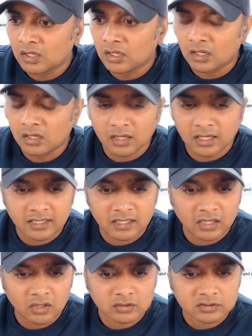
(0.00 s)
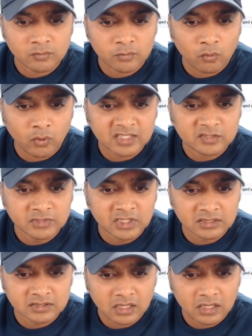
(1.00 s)
Uh, and it also provides me
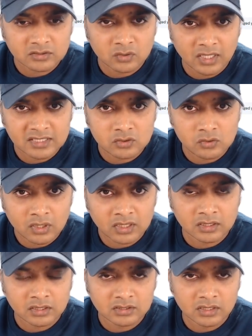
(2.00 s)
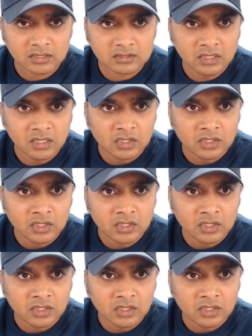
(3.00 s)
the results. So let's look at the results.